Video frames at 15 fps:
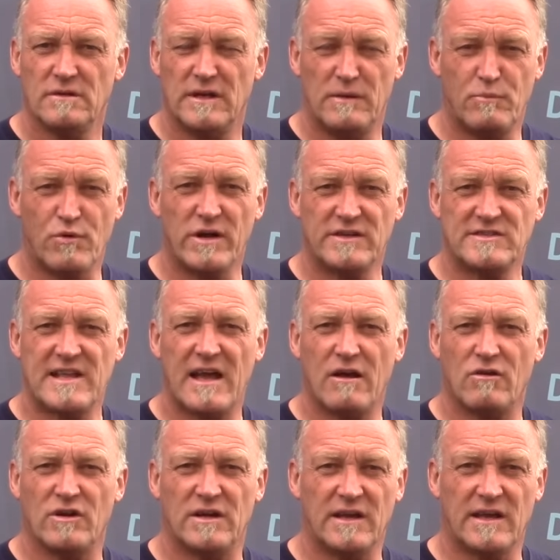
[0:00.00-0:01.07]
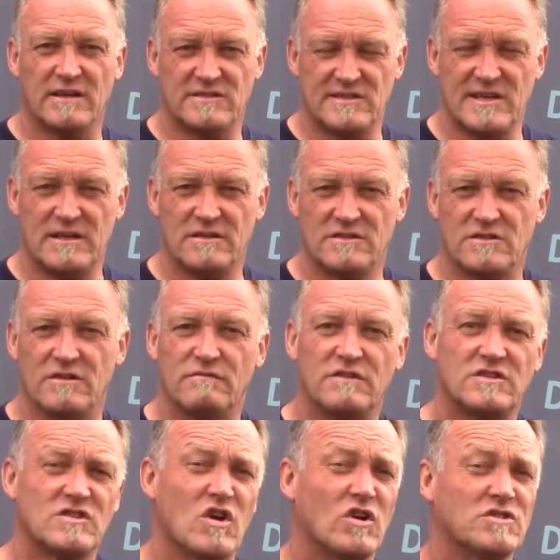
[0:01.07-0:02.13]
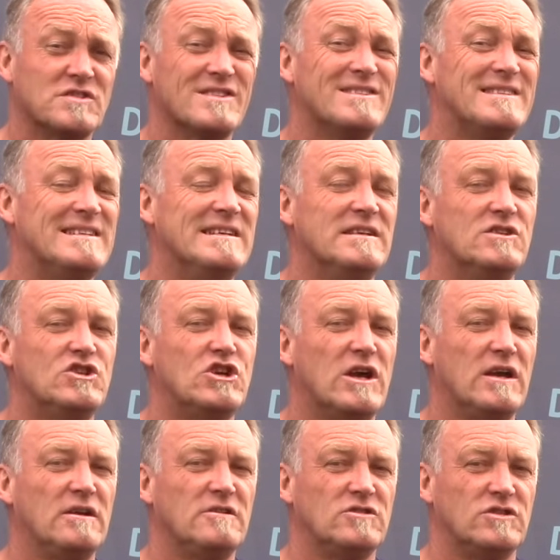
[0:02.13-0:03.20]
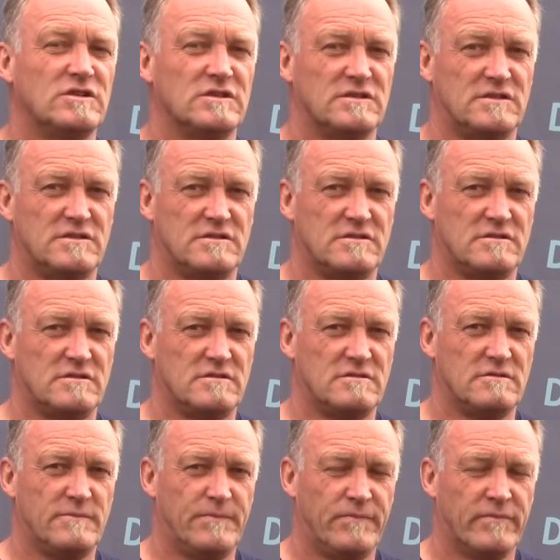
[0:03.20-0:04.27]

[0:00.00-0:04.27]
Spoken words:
it breaks down and it gets thinner, so the viscosity changes.